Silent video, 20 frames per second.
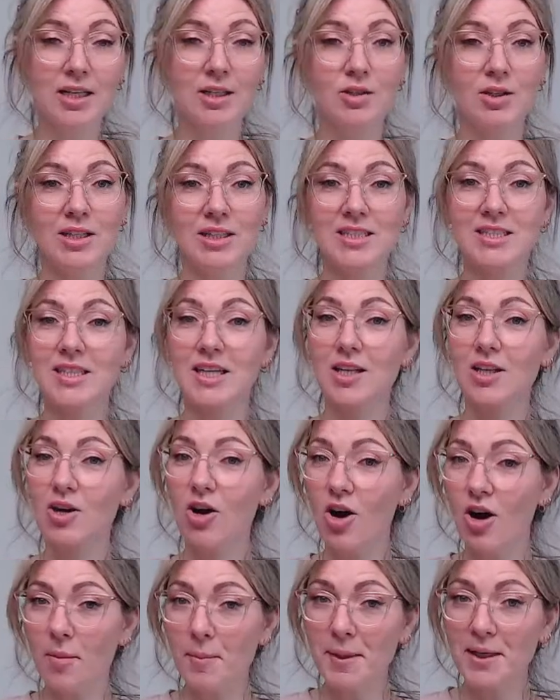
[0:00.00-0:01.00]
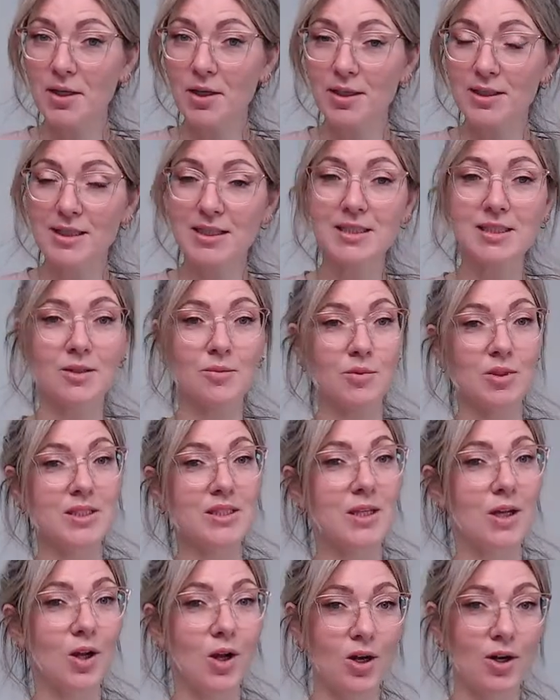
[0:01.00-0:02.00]
You can still comment on this and we're
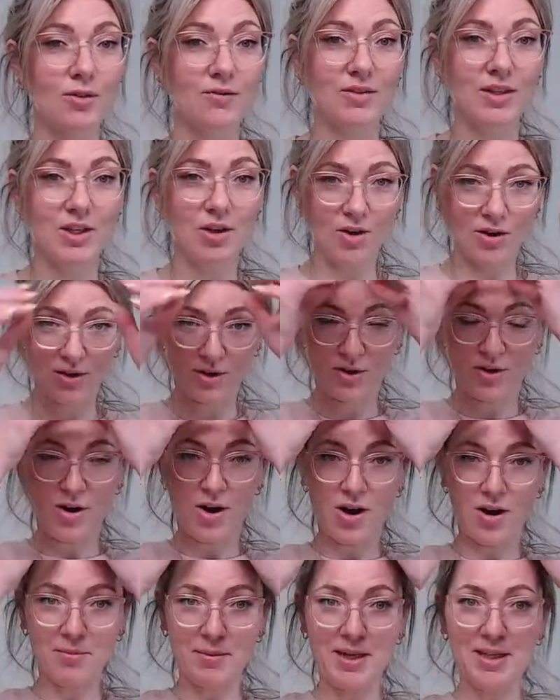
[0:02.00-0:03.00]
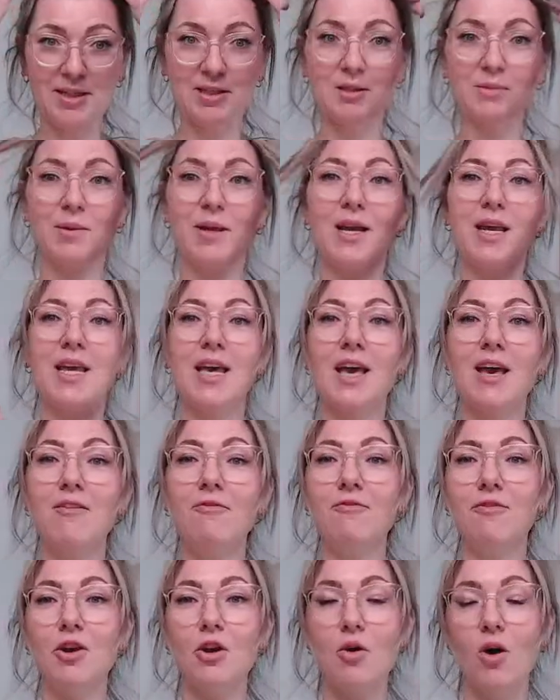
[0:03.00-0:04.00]
still going to read all the comments. But
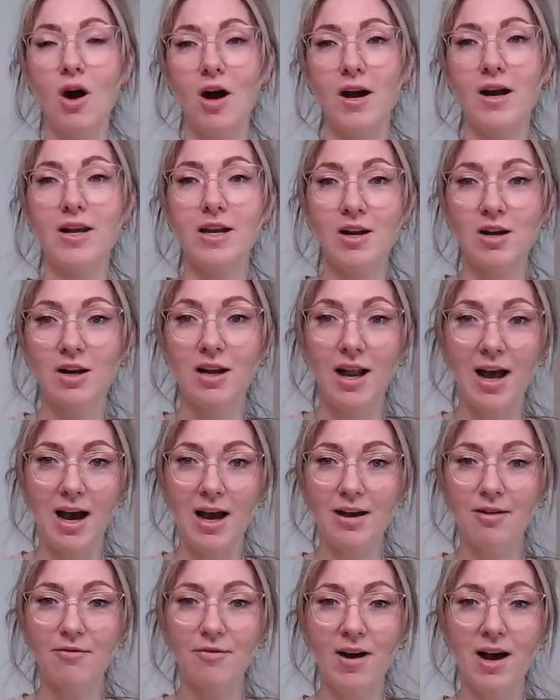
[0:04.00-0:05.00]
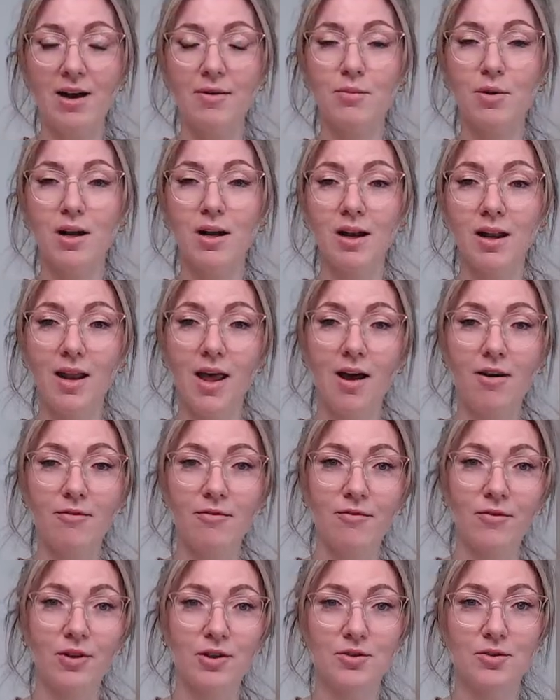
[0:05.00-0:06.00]
if you are here live, I would love
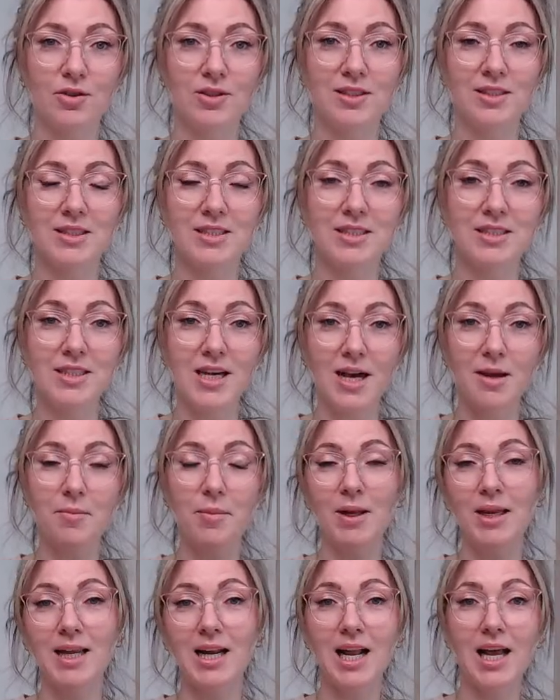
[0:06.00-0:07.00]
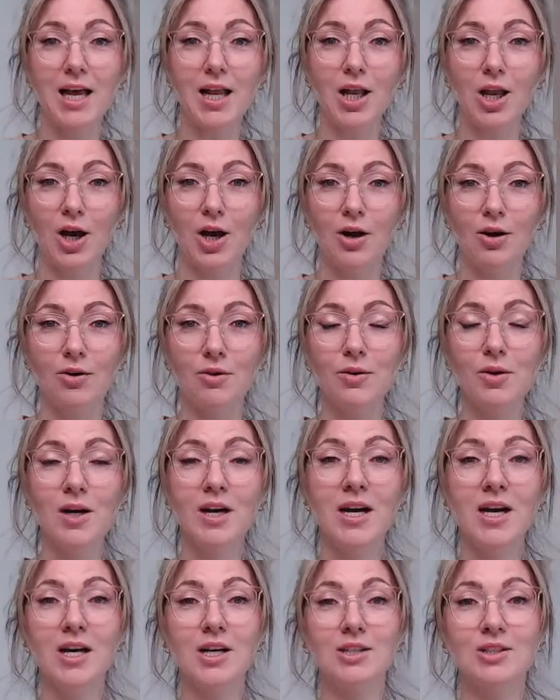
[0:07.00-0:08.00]
for you to type a little hello
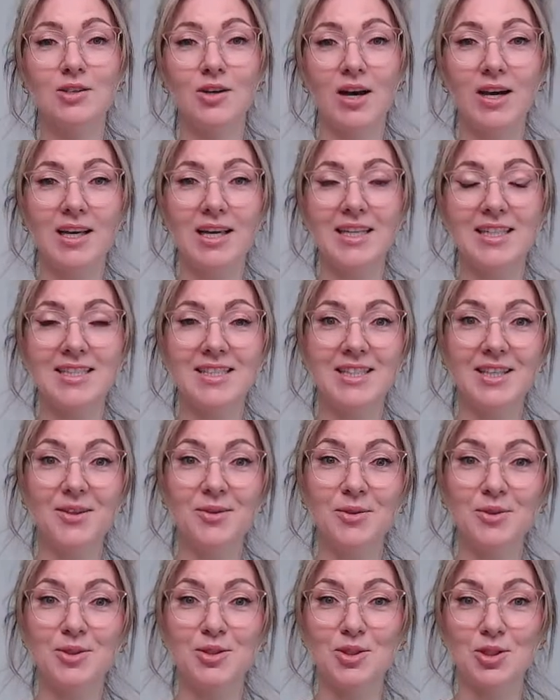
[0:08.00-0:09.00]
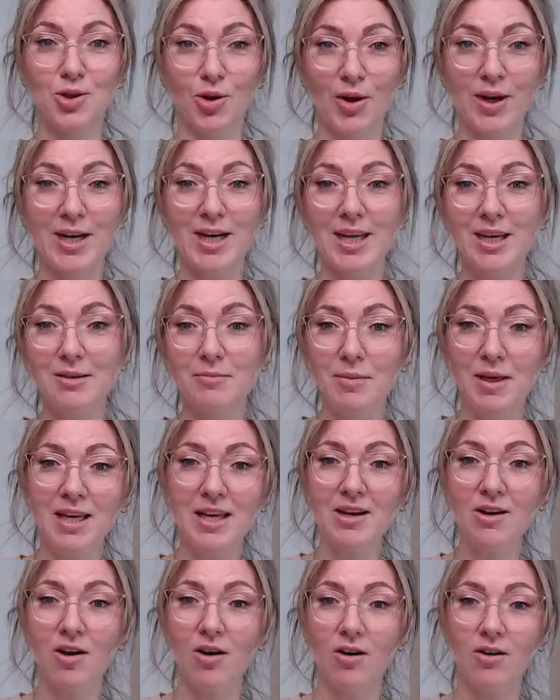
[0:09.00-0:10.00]
so I can see who's joining
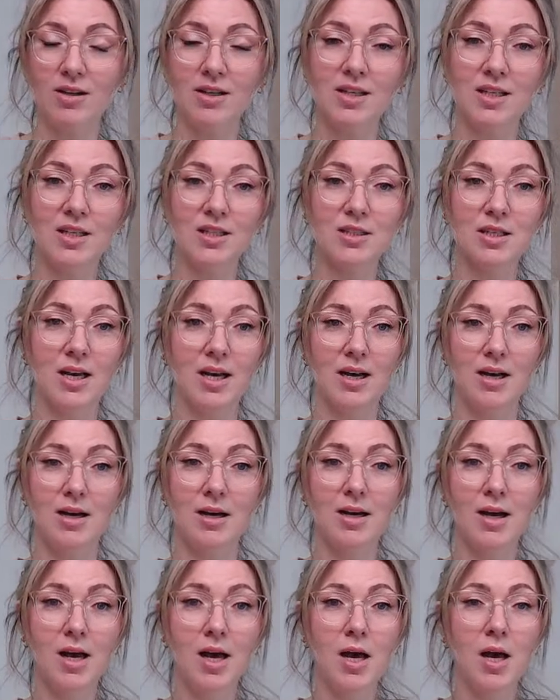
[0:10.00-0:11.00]
me on this uh,